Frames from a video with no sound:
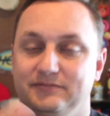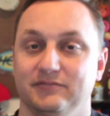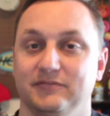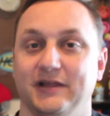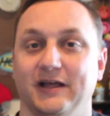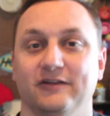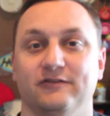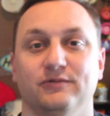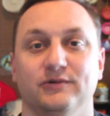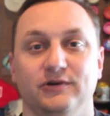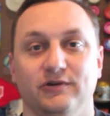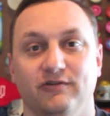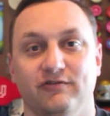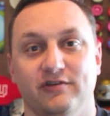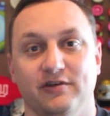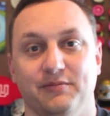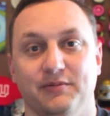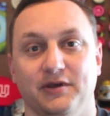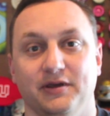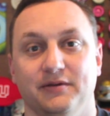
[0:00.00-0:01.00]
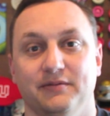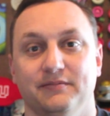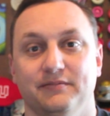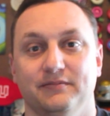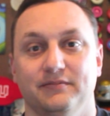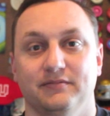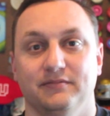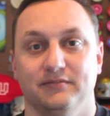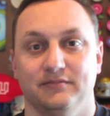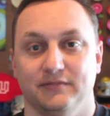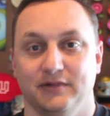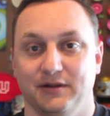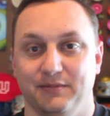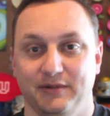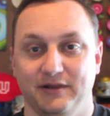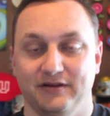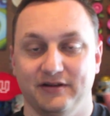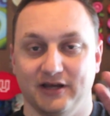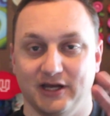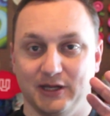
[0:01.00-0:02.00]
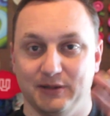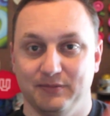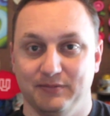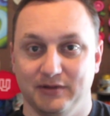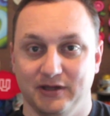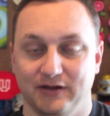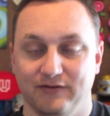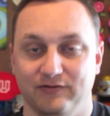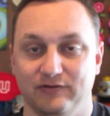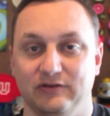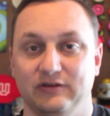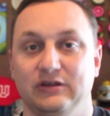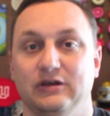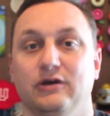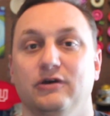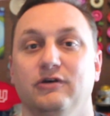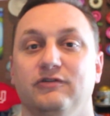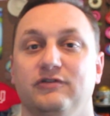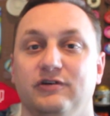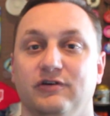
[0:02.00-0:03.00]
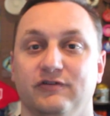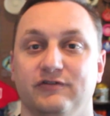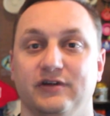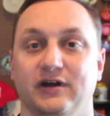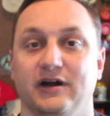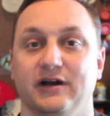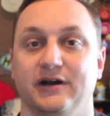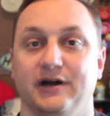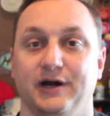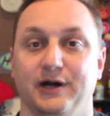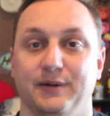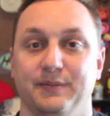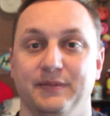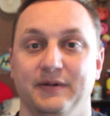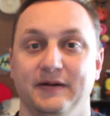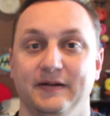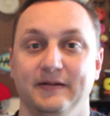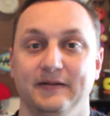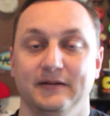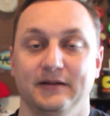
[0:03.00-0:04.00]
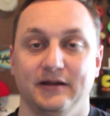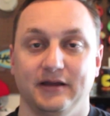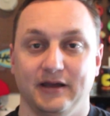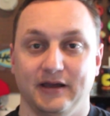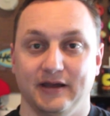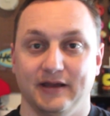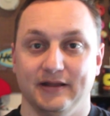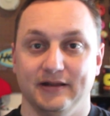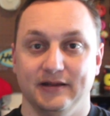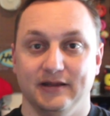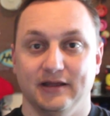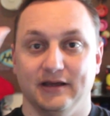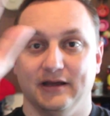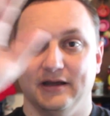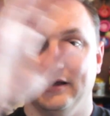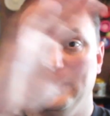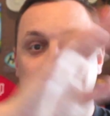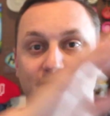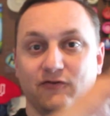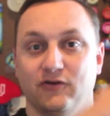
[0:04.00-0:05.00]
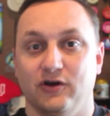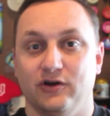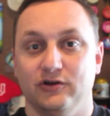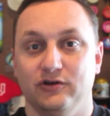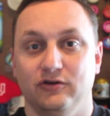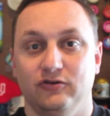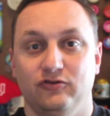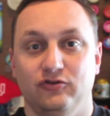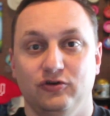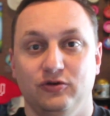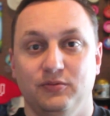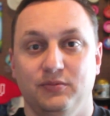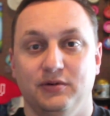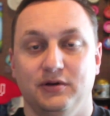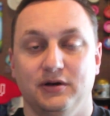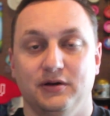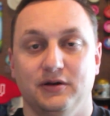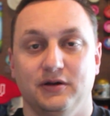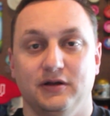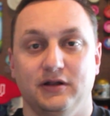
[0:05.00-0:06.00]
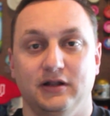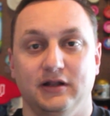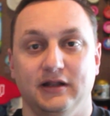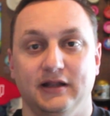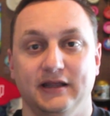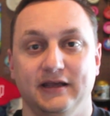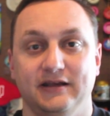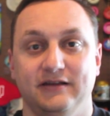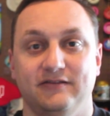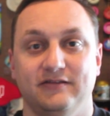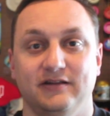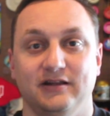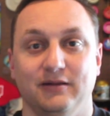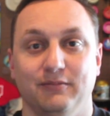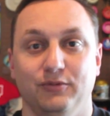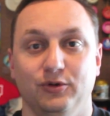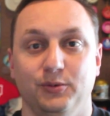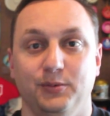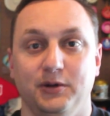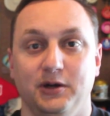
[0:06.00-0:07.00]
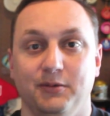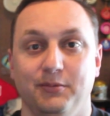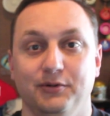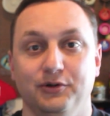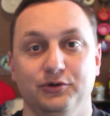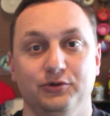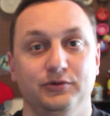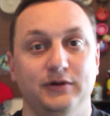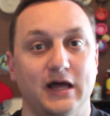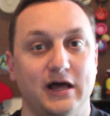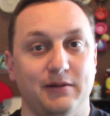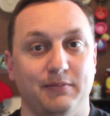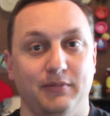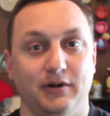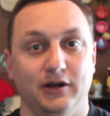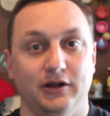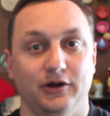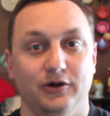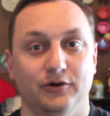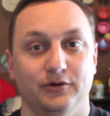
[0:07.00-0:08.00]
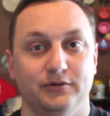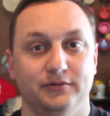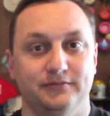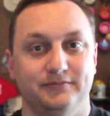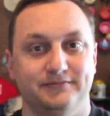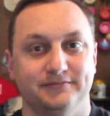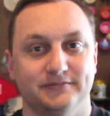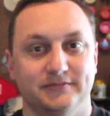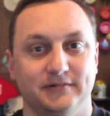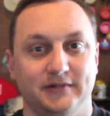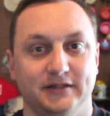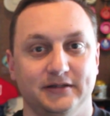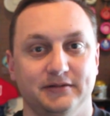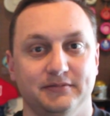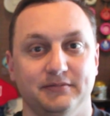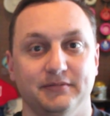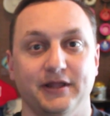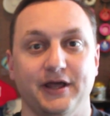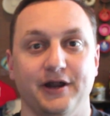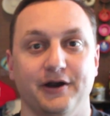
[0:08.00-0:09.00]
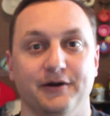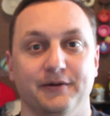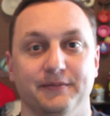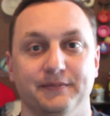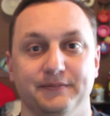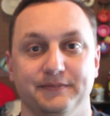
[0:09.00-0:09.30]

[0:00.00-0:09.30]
that's when you'll see me. In the meantime, visit YoYoSkills.com, and if you're on YouTube, links in the blue down below. Later.